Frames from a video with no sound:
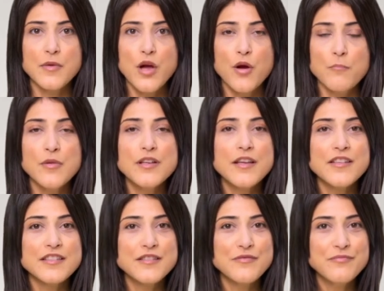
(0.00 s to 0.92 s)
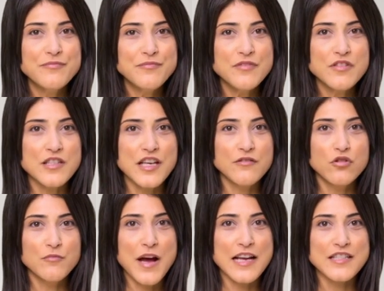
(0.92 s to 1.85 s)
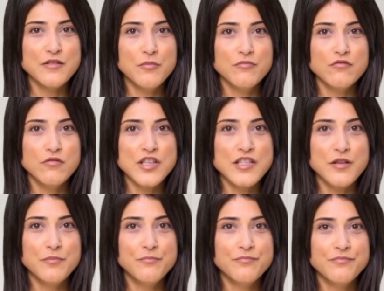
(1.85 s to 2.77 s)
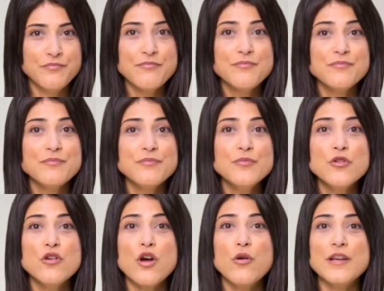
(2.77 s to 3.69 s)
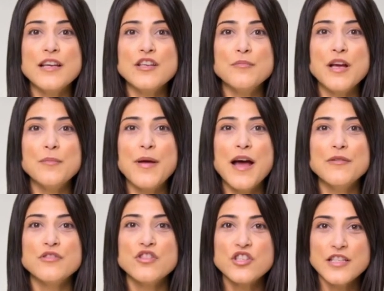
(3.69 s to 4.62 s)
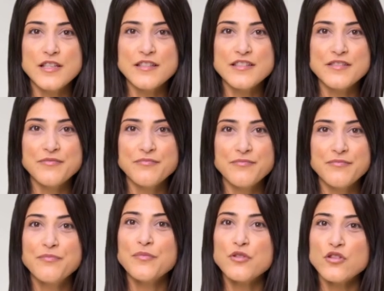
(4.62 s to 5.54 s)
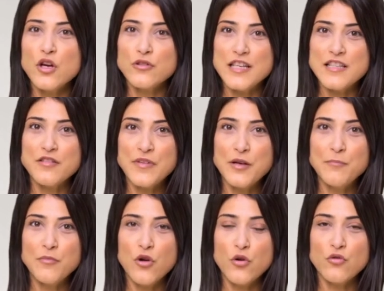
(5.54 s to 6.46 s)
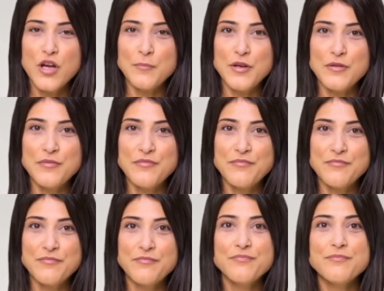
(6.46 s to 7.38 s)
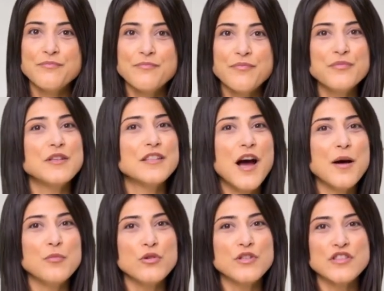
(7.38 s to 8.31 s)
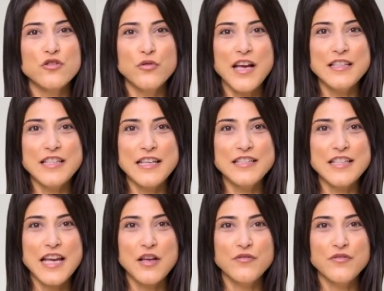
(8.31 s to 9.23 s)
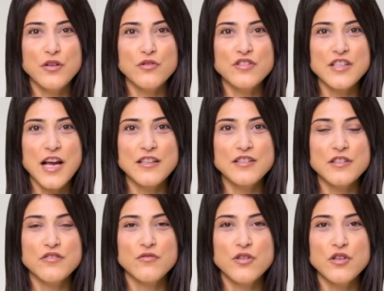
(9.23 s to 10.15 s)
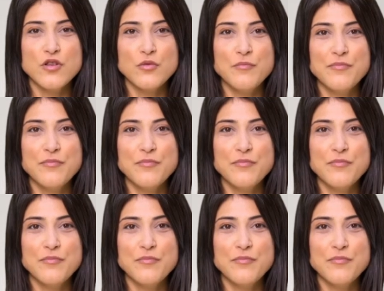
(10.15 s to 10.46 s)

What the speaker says: openness, to give you maximum freedom. You don't need to be a maths genius. You don't need to be a programmer. Cyberus Direct takes care of those tasks for you.